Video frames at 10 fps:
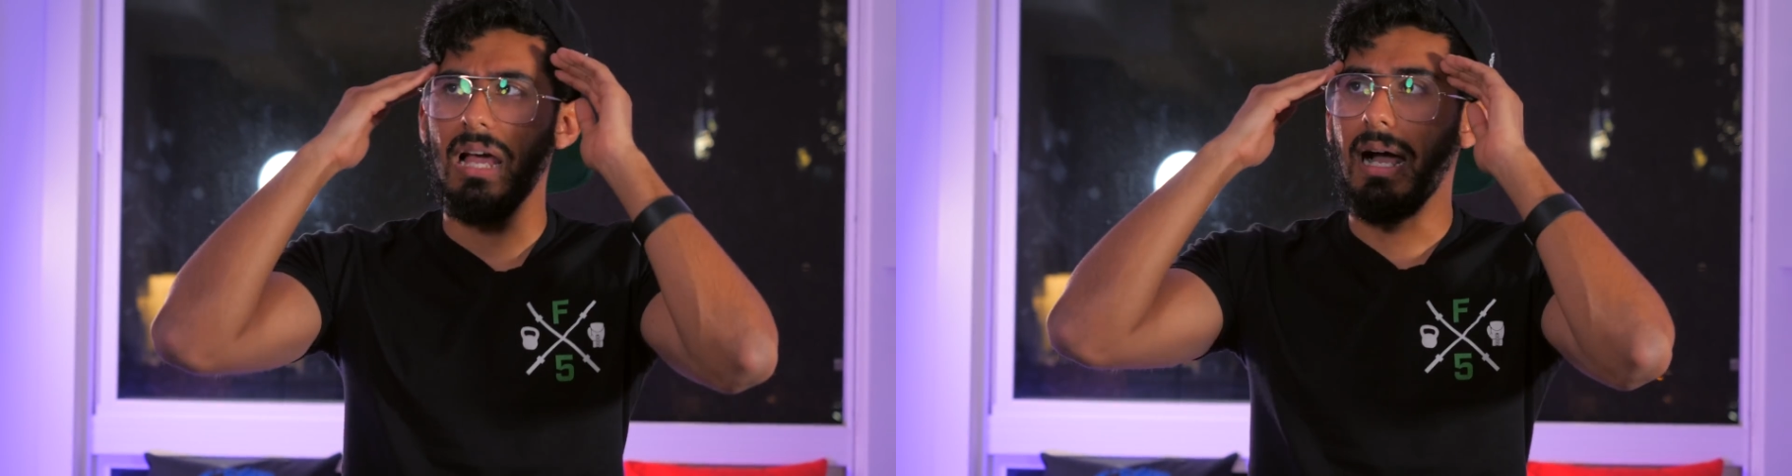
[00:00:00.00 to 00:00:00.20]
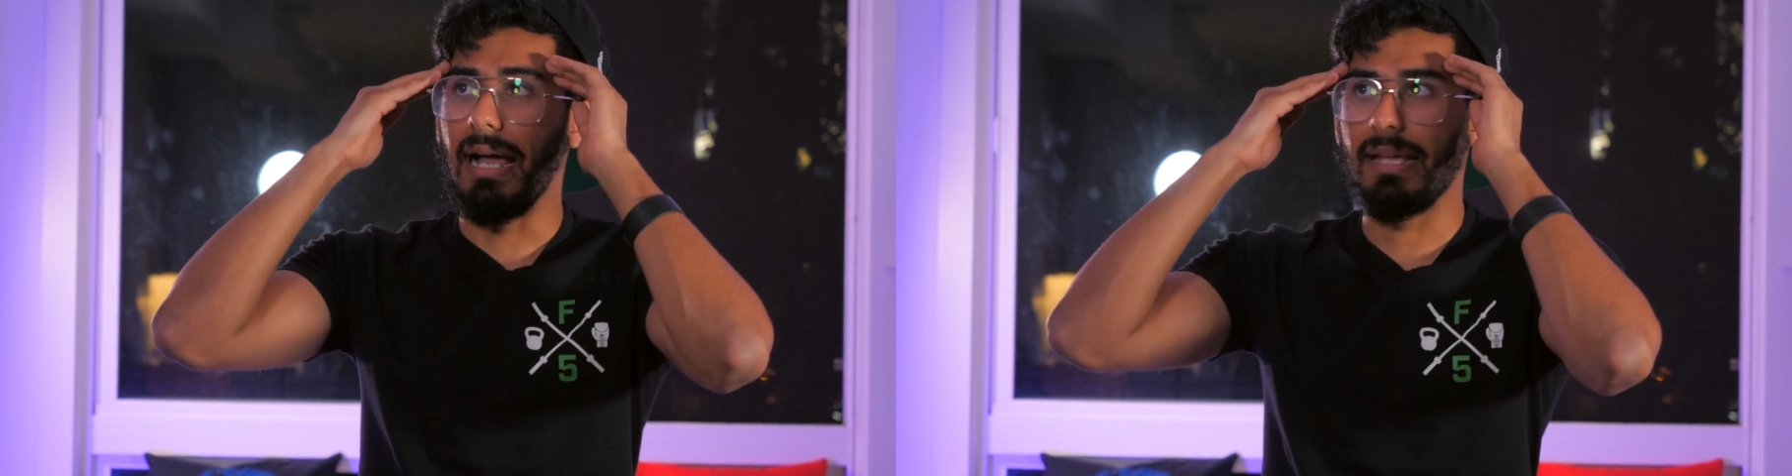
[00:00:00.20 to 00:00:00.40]

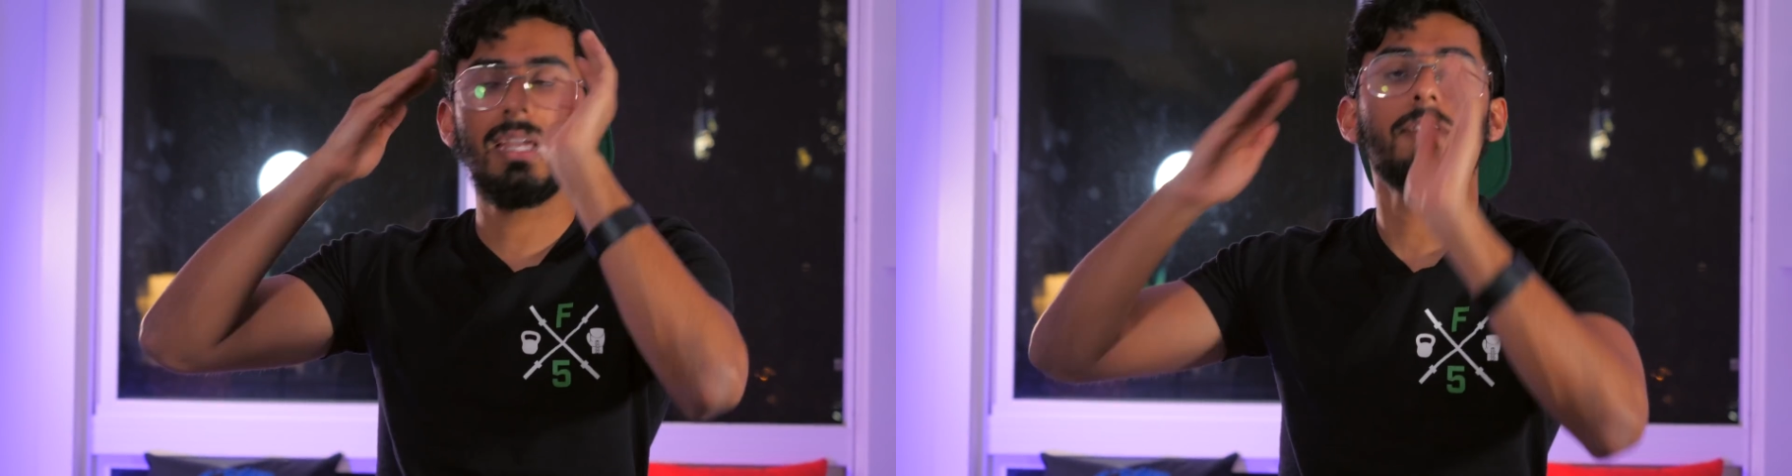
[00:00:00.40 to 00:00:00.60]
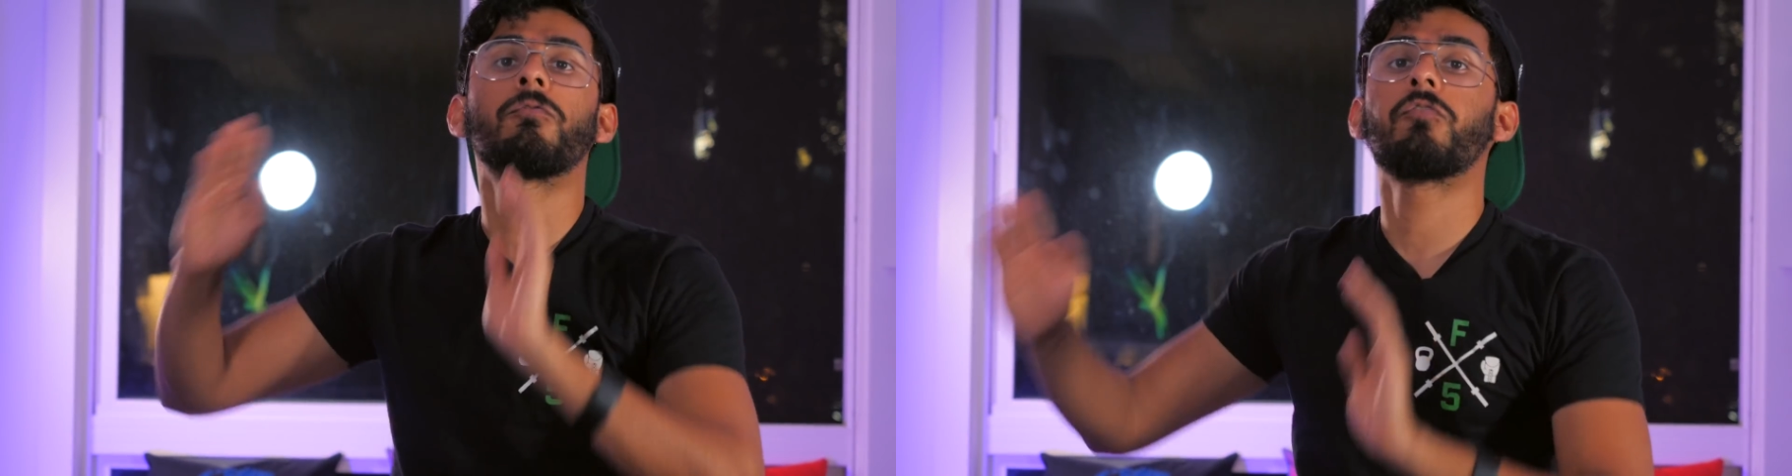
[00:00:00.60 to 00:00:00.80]
I
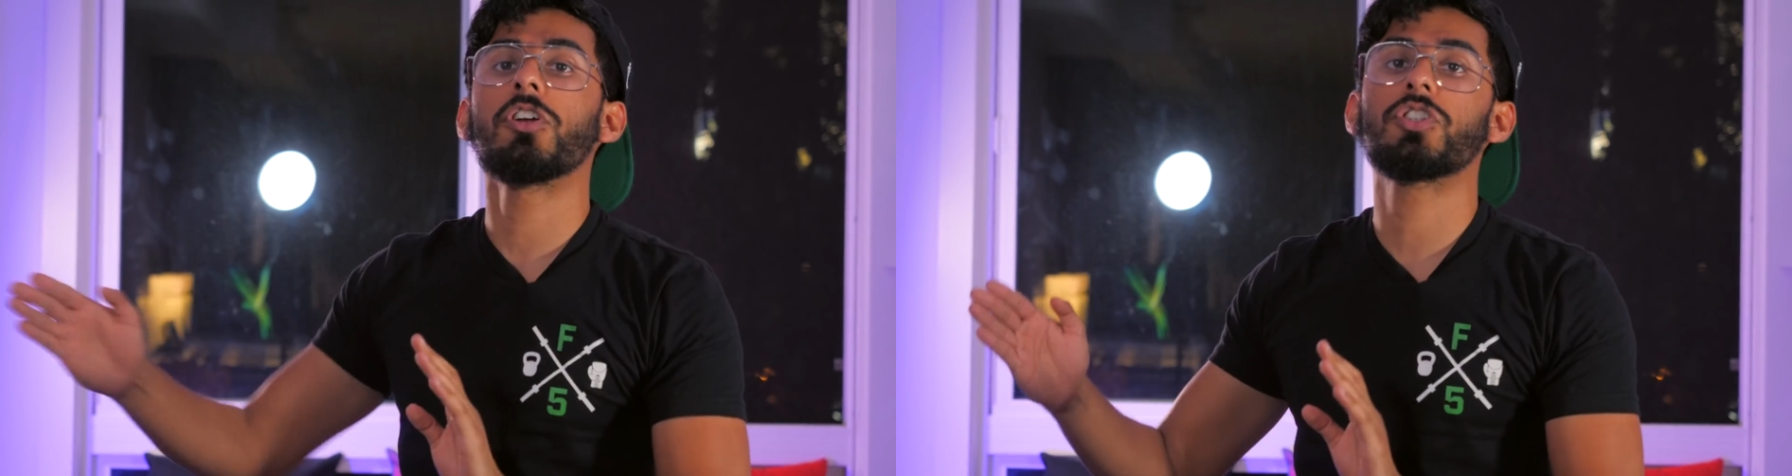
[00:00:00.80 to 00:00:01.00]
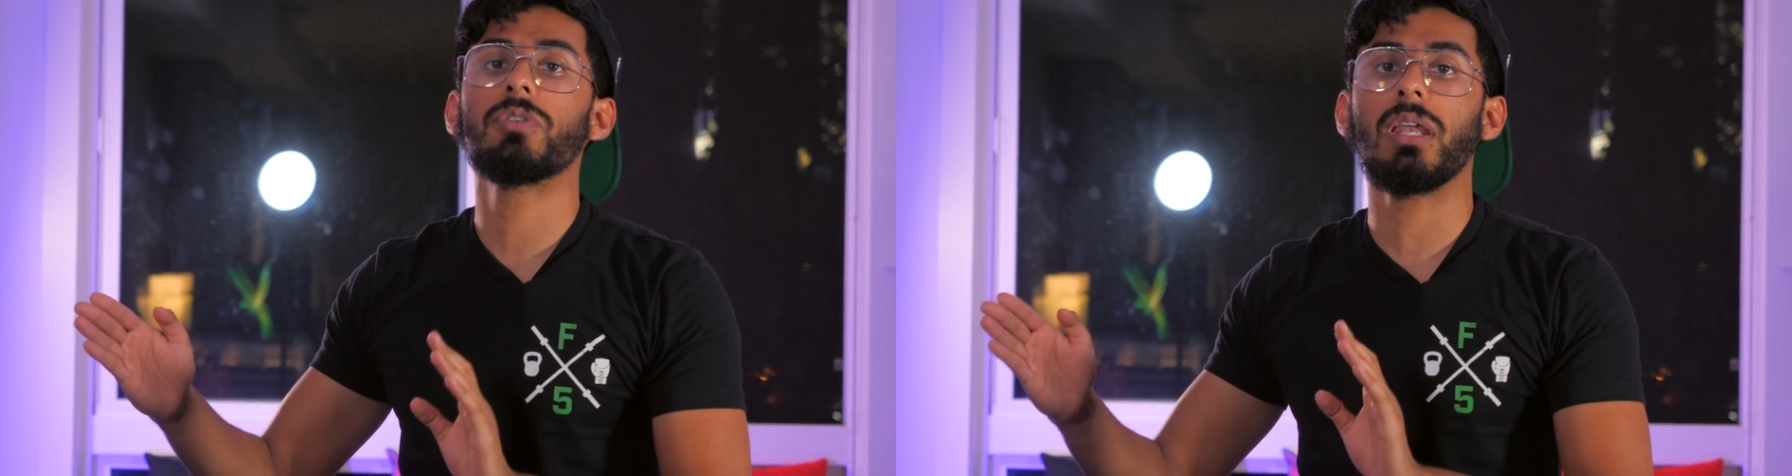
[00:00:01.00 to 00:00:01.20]
get
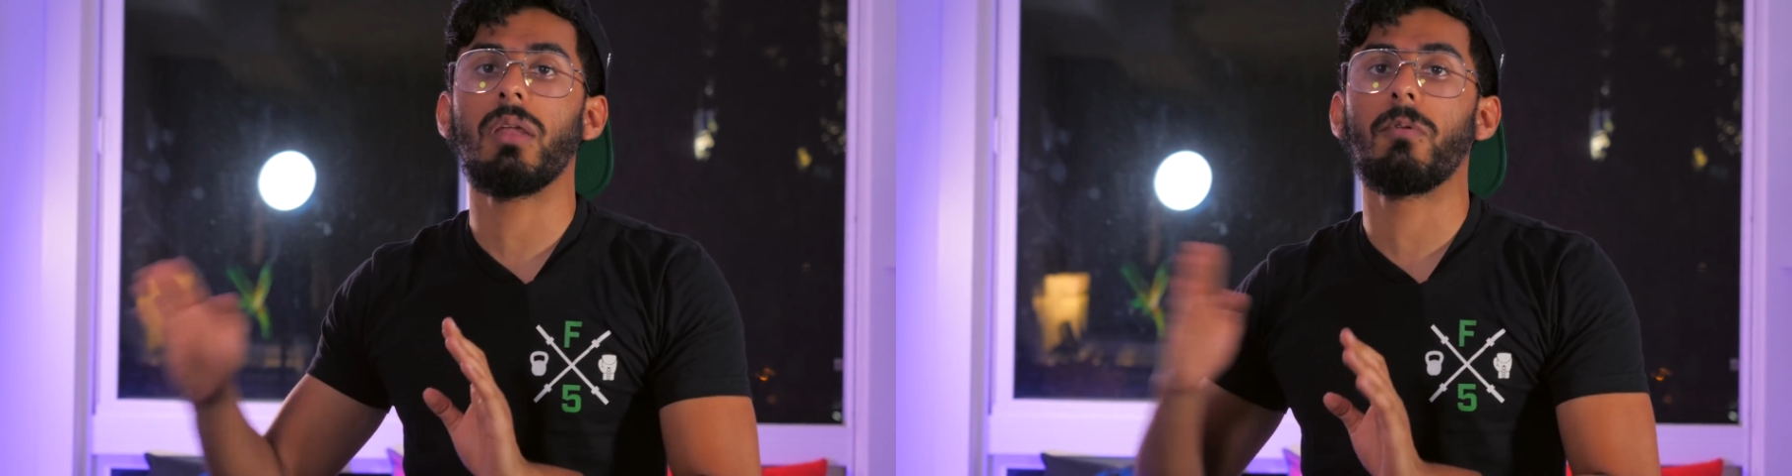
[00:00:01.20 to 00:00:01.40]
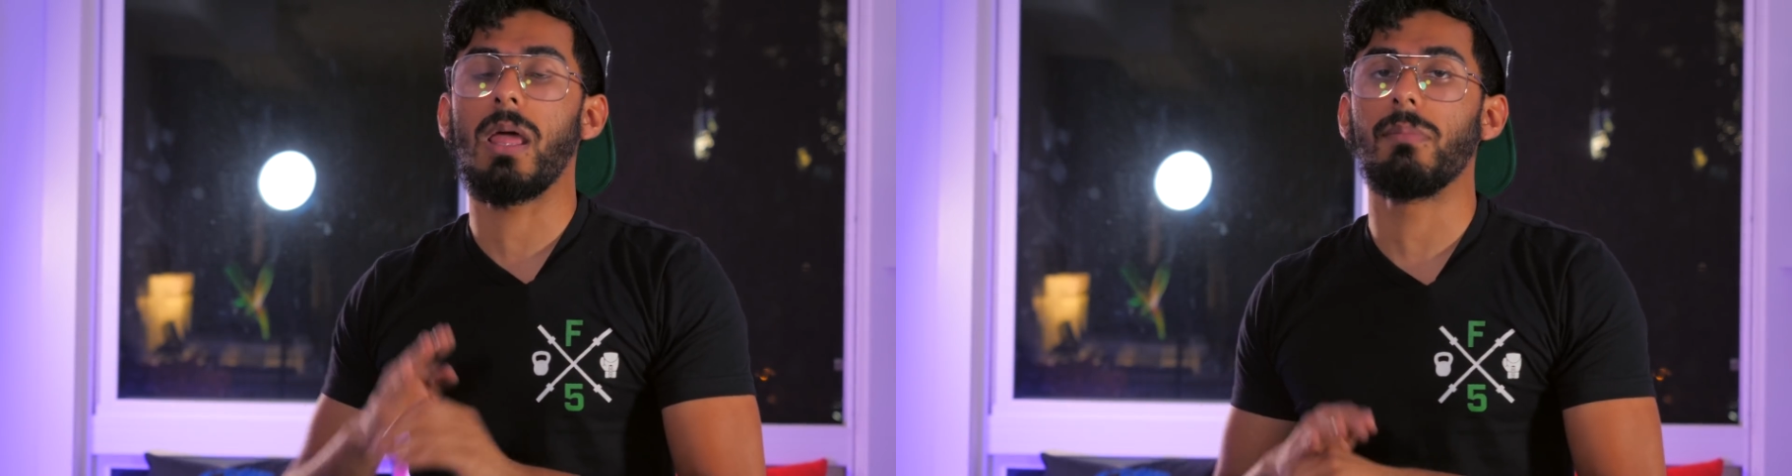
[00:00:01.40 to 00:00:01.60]

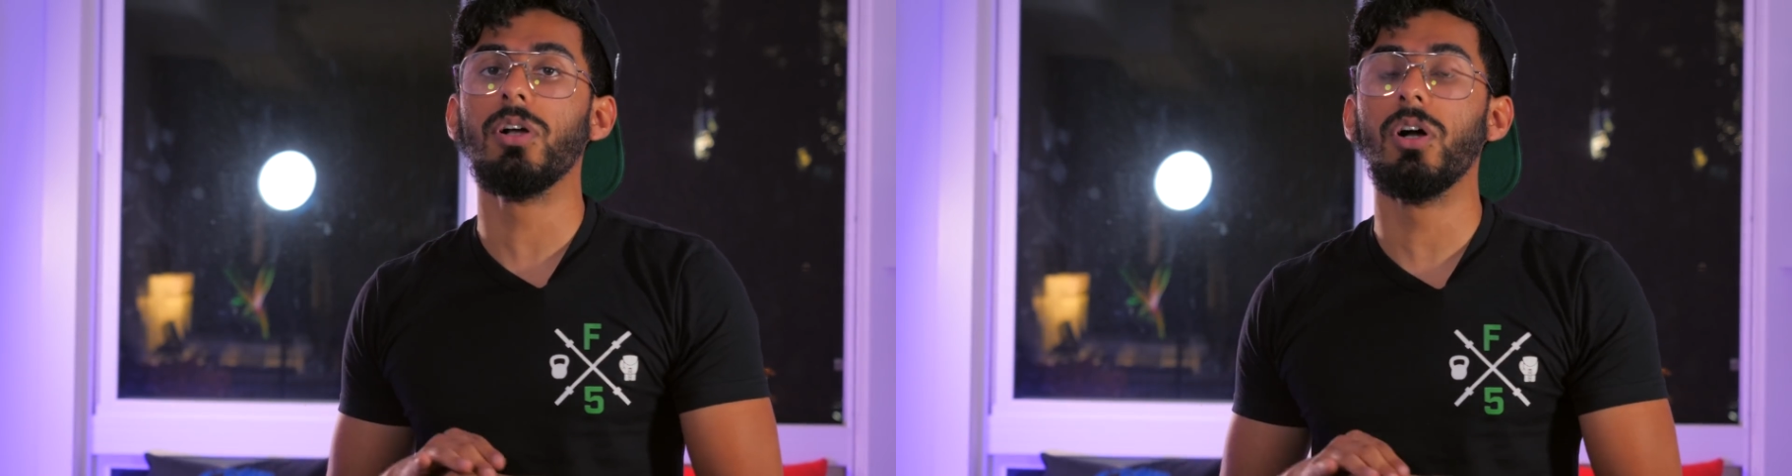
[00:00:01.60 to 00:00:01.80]
frustrated when I'm